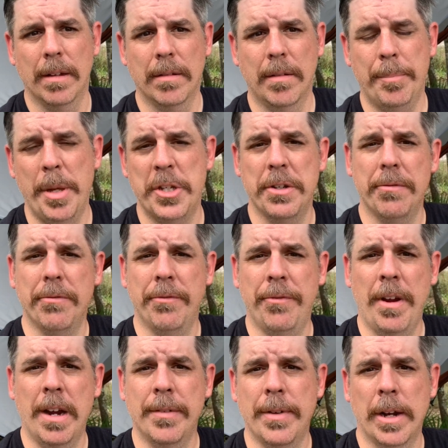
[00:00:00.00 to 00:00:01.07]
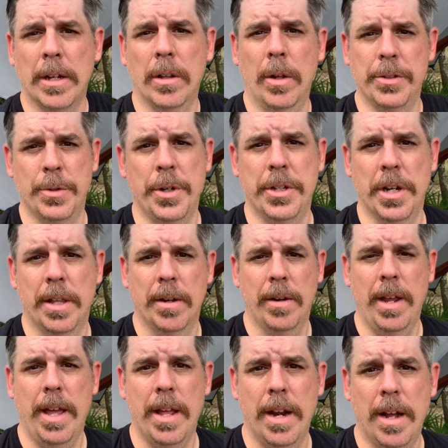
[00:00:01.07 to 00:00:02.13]
pitch it very, very close to each other,
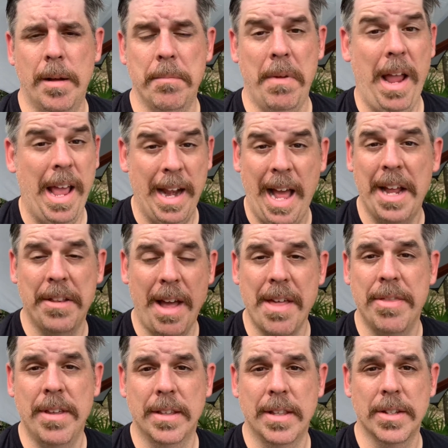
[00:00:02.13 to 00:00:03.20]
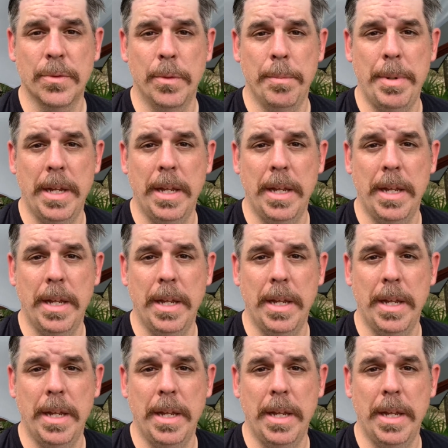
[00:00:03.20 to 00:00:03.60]
and I think this would be